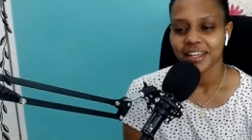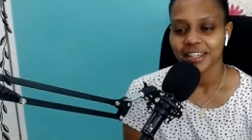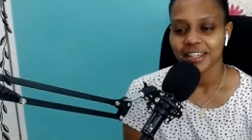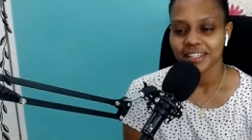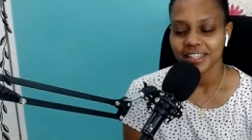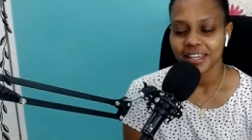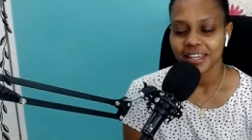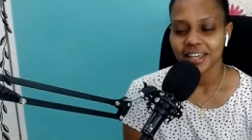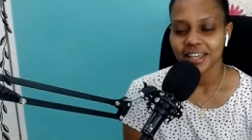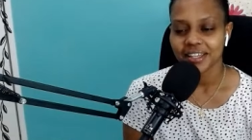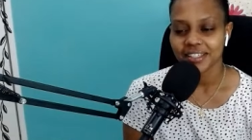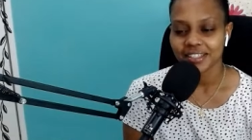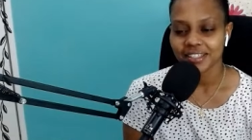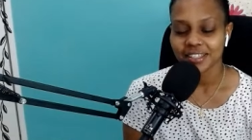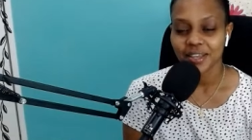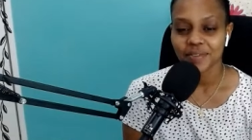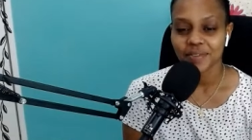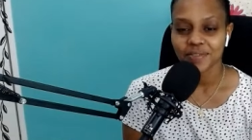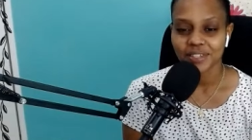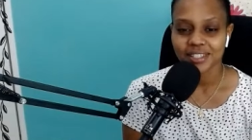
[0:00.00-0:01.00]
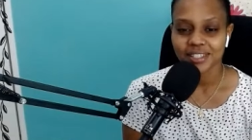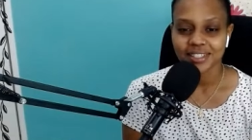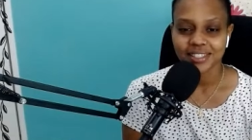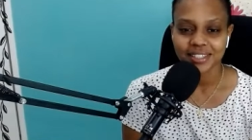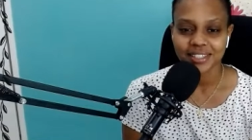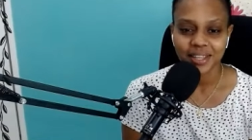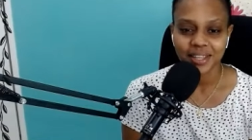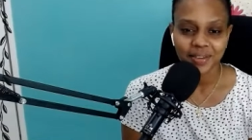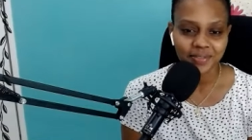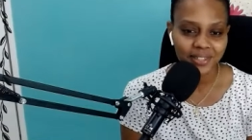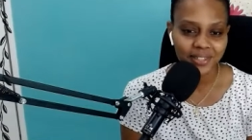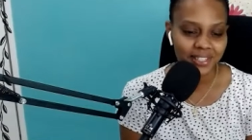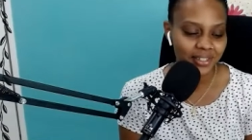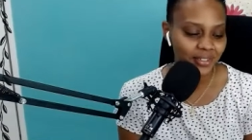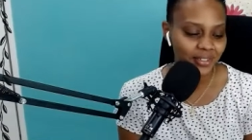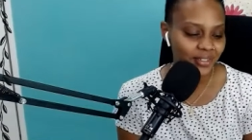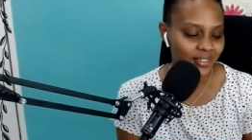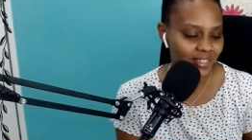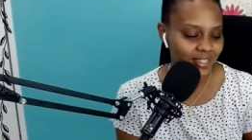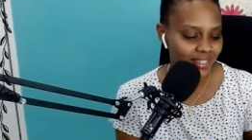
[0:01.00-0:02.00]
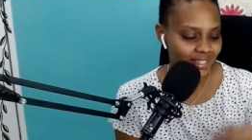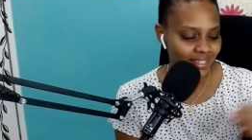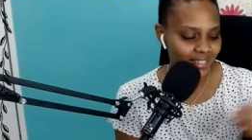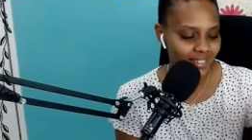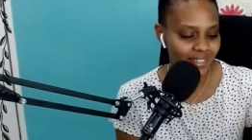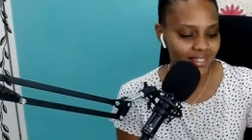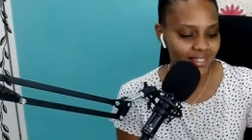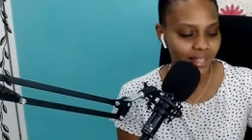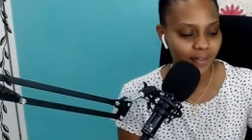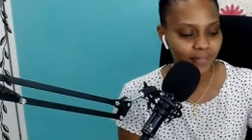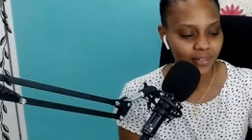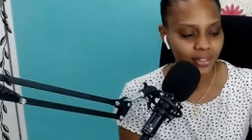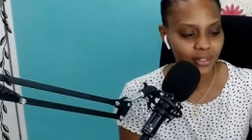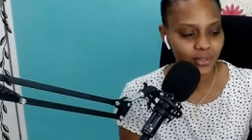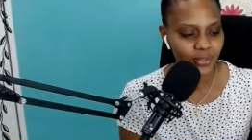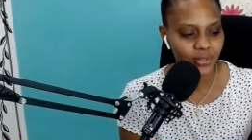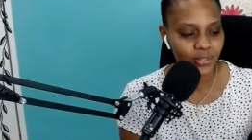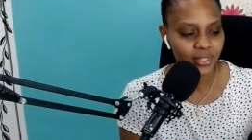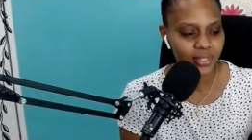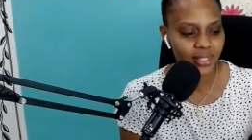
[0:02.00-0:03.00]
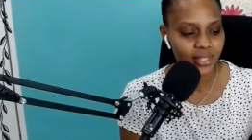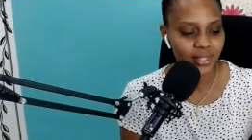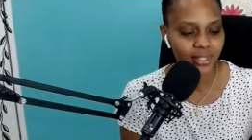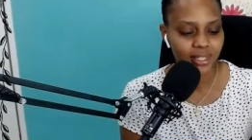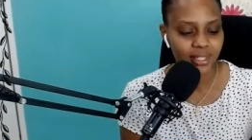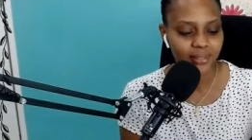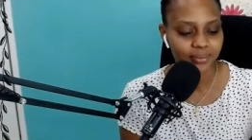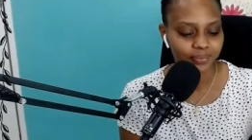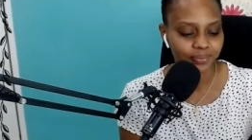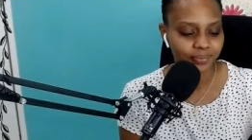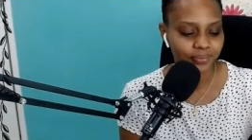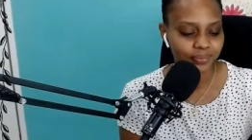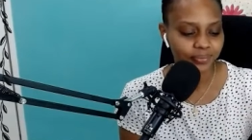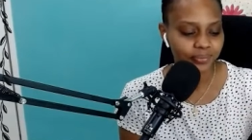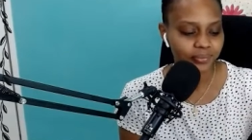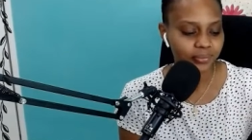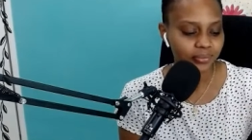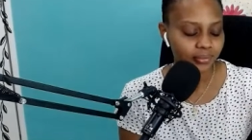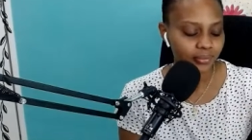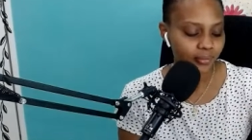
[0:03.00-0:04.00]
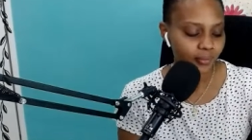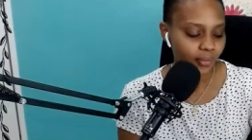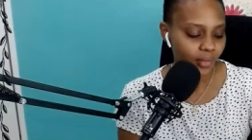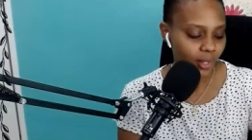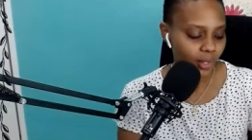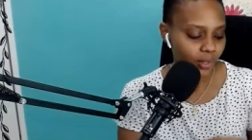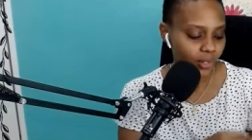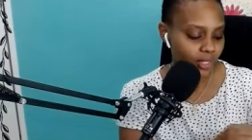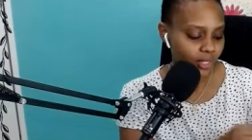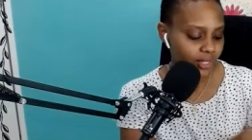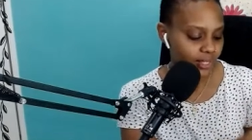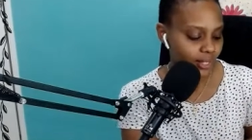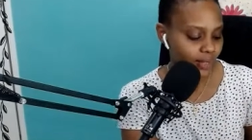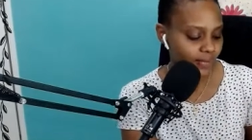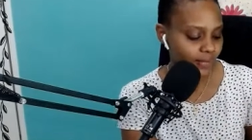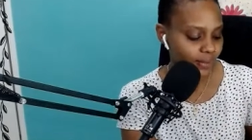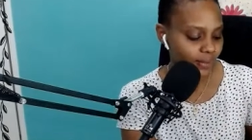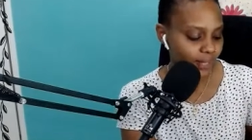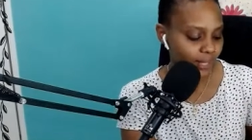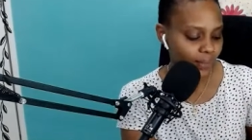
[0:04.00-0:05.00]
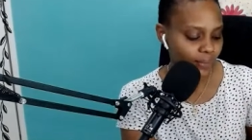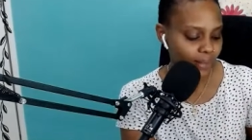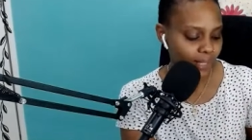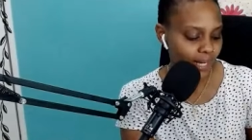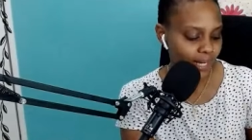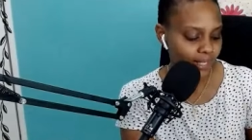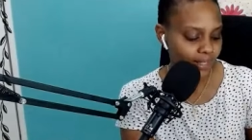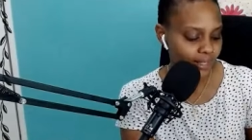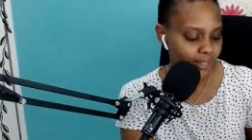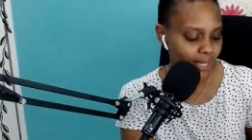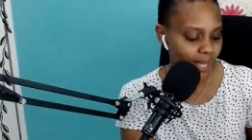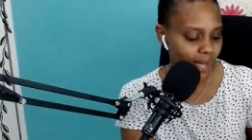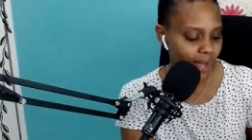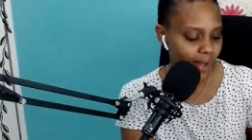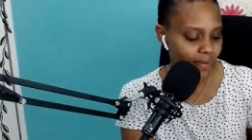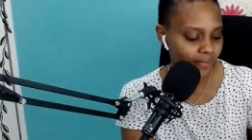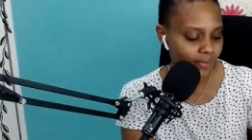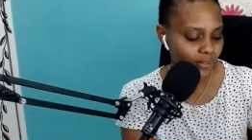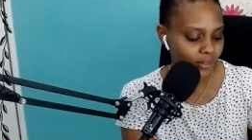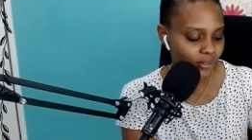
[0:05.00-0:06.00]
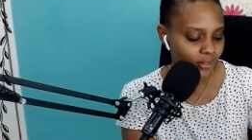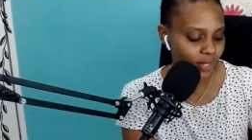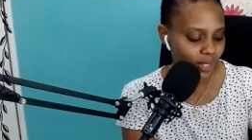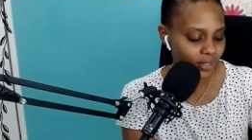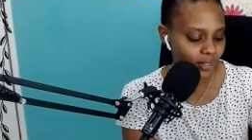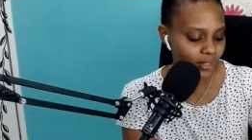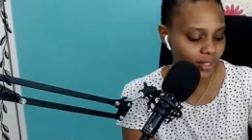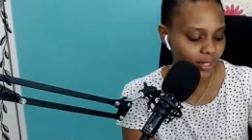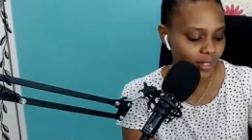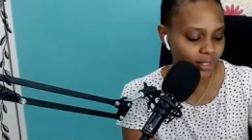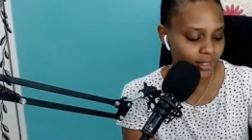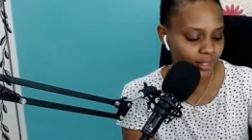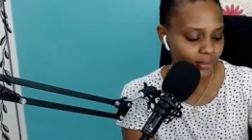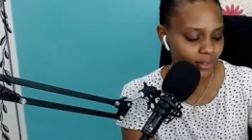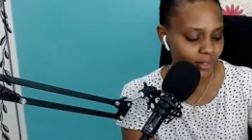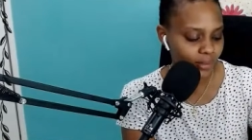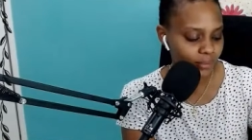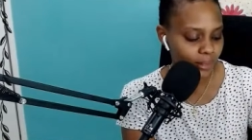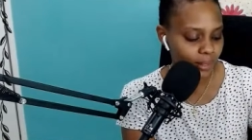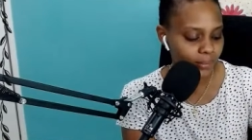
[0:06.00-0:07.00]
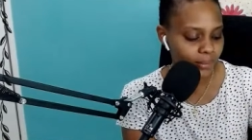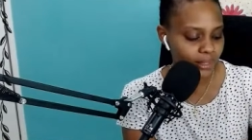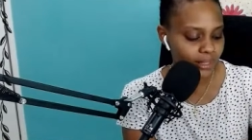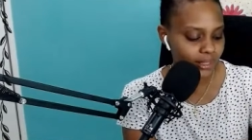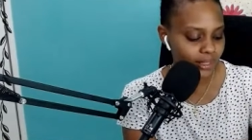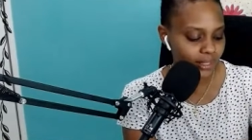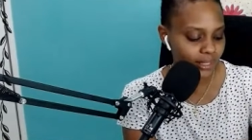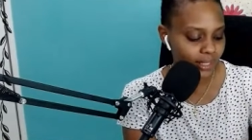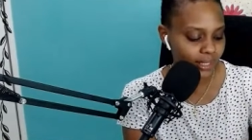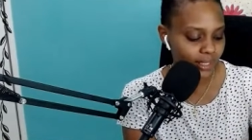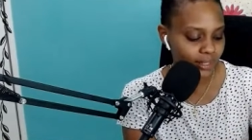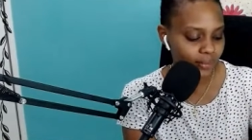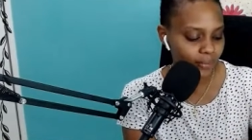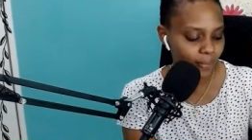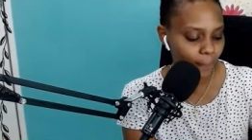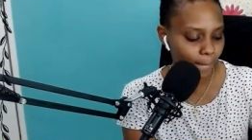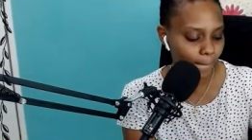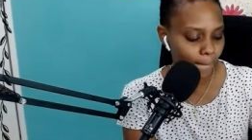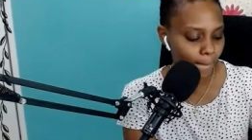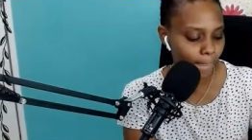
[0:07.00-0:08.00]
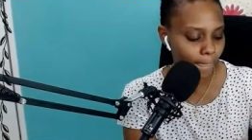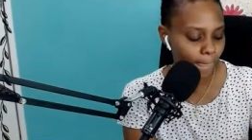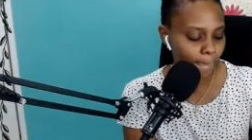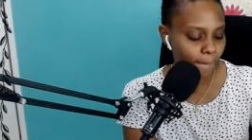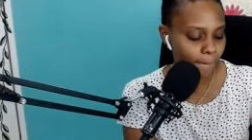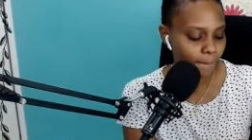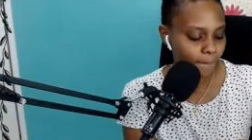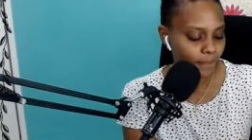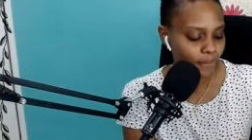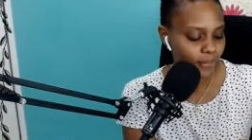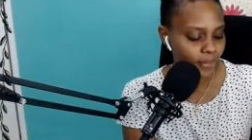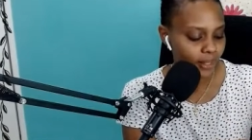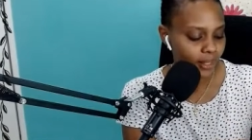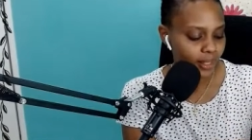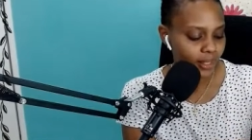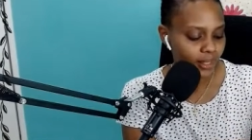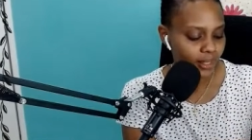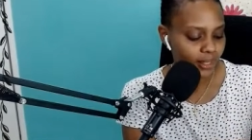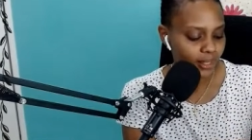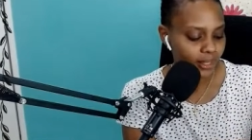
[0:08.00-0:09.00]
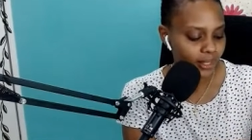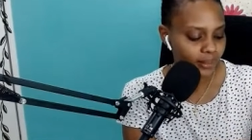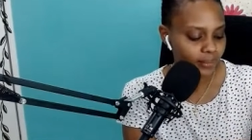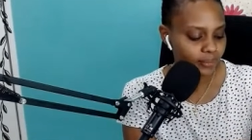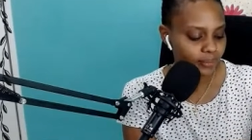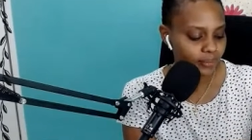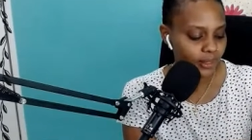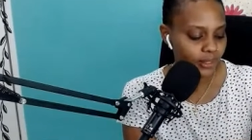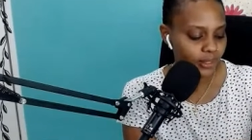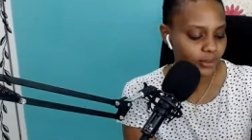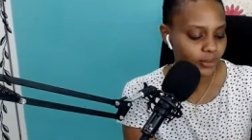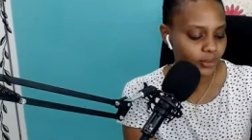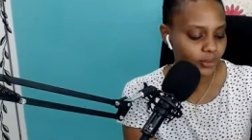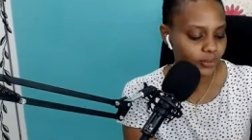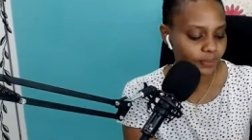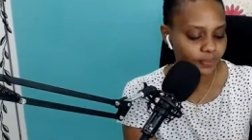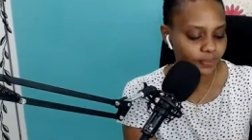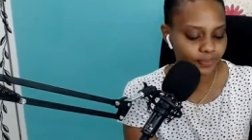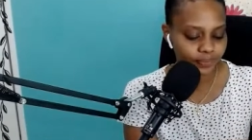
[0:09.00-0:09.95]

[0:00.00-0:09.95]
Yeah, Sevi knows the thing. All right, Sevi, well, I'm glad to have you. Are you coloring with mommy today? Let me know.